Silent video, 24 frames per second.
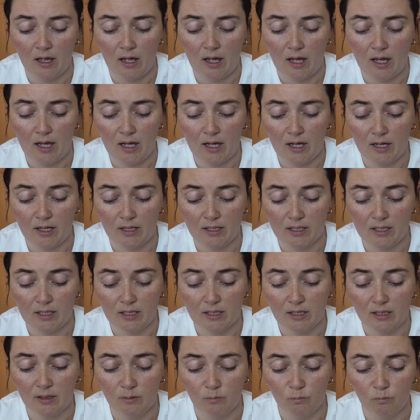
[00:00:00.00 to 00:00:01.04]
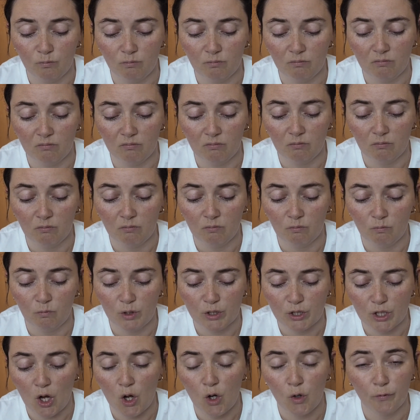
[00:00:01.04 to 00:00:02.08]
I
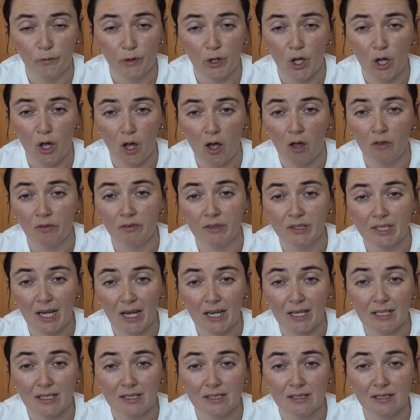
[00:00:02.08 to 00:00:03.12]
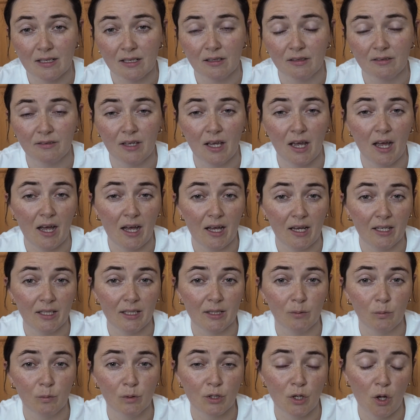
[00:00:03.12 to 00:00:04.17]
was over on the days that
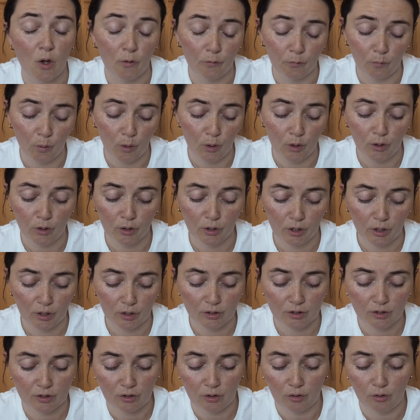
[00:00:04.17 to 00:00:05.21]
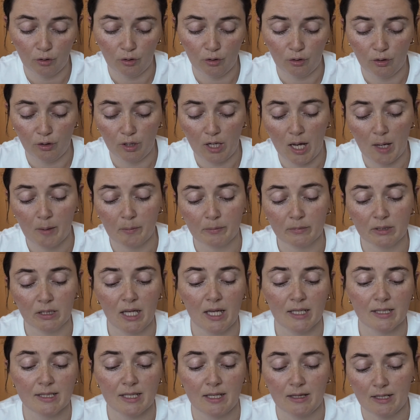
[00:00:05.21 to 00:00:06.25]
I was off work, so I'm
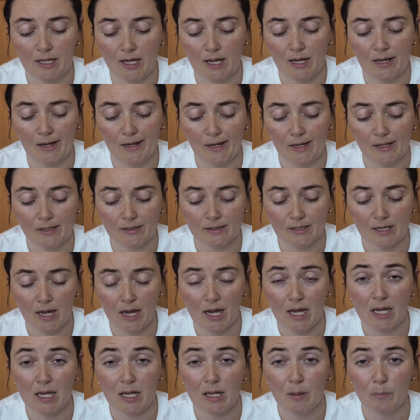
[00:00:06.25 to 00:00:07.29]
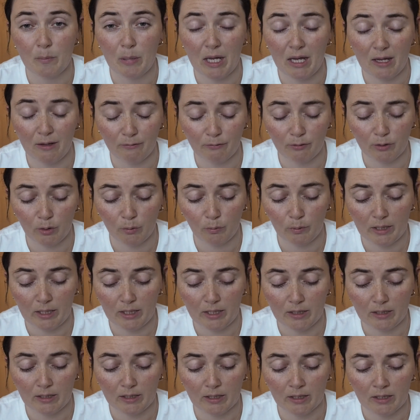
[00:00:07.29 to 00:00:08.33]
classing that as a pit for the
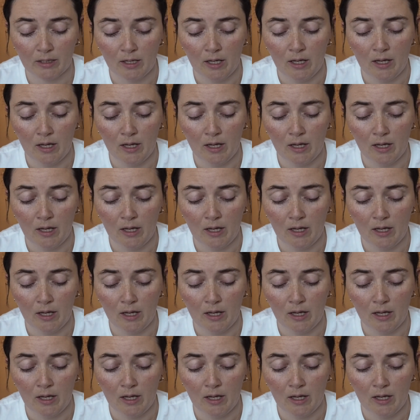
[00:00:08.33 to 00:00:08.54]
week.